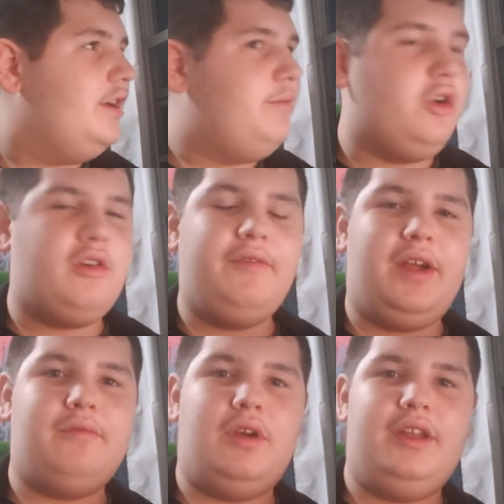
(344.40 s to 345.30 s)
Whenever
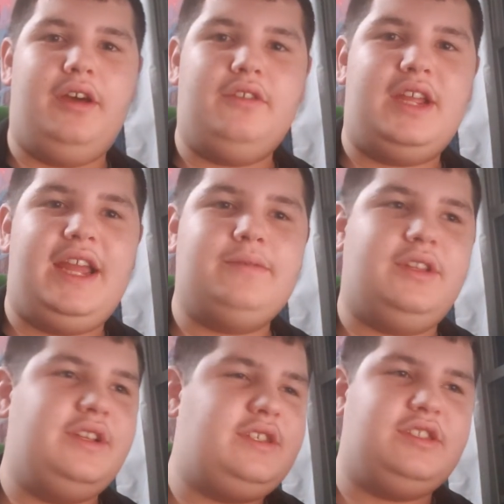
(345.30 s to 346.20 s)
I run other games
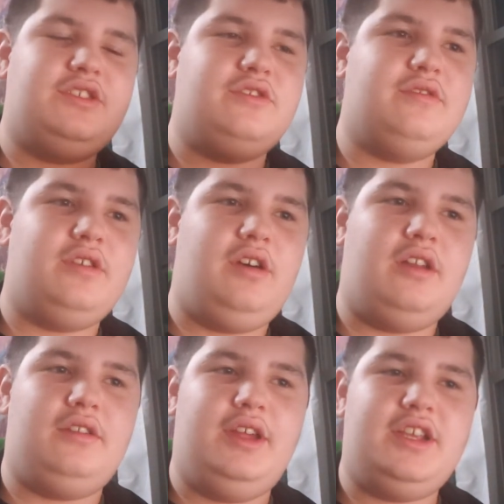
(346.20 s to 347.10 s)
on this, it's
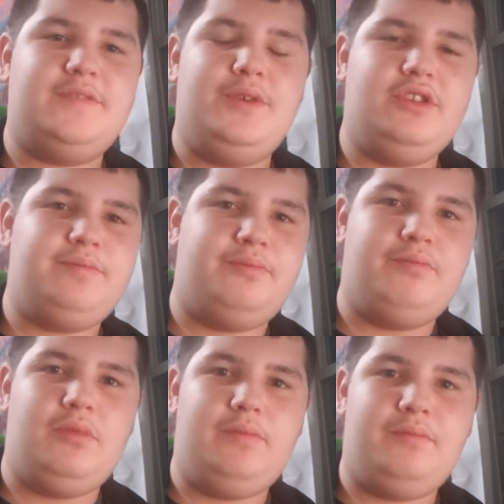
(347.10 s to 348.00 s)
on a Linux boot, it
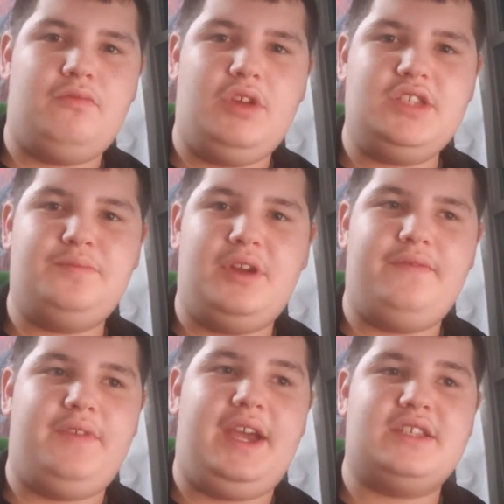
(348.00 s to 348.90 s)
runs pretty
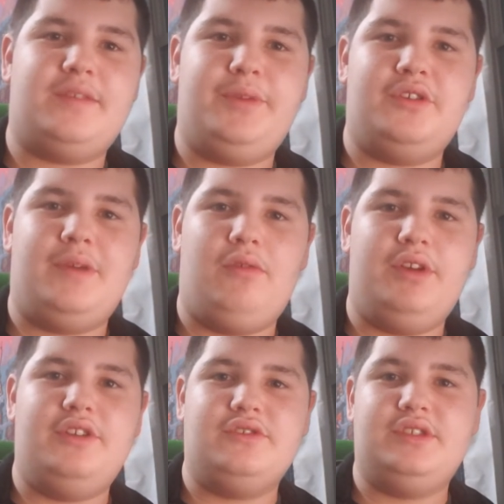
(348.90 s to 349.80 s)
fast compared to my
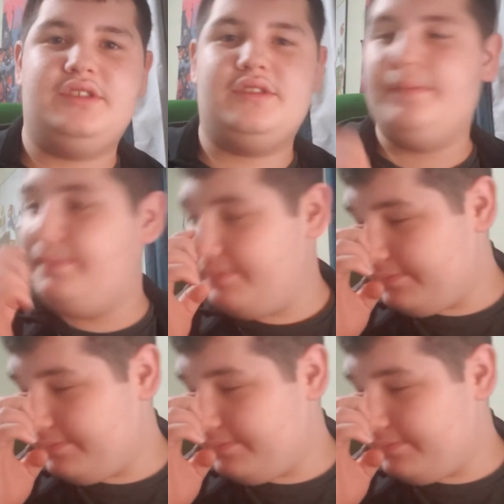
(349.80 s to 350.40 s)
Windows system.